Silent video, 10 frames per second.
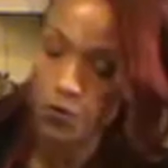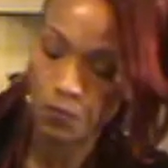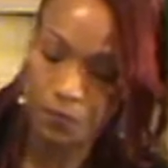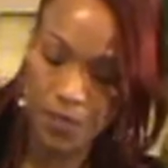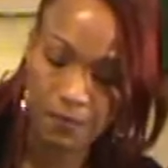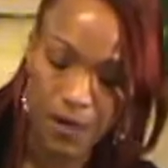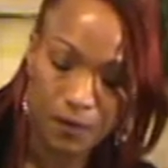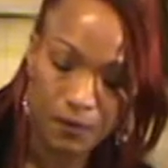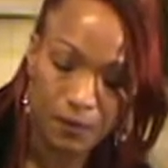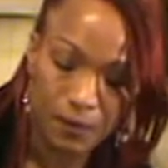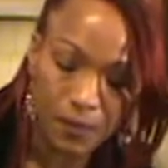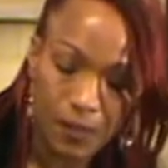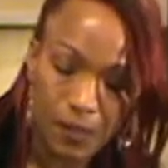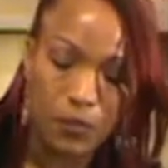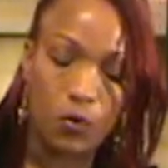own pima.
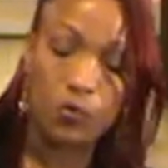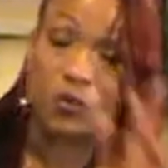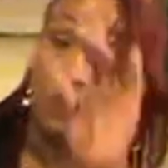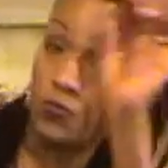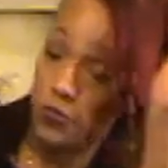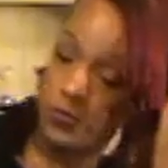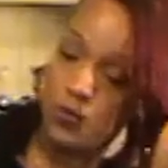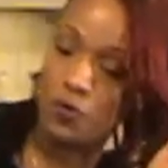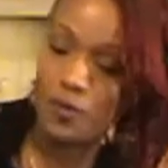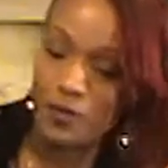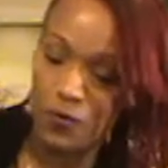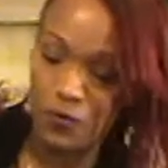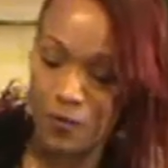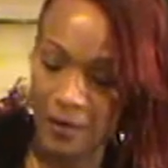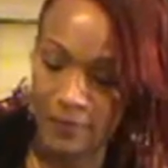Those of you who know me know
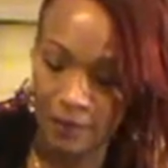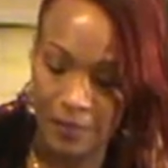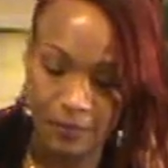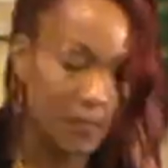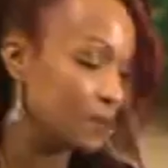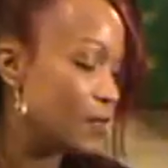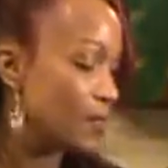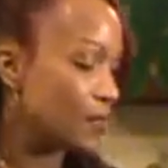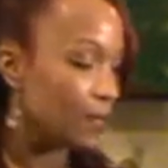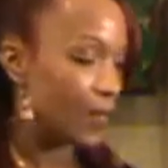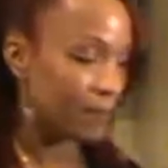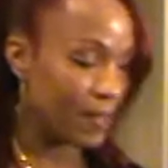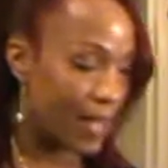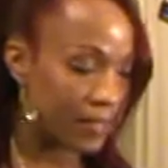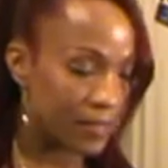about my pima. I'm
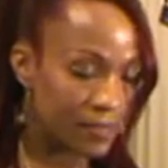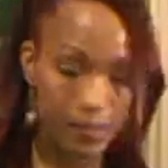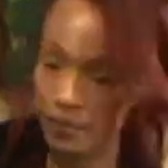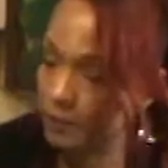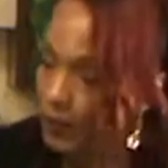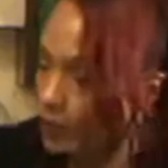adding a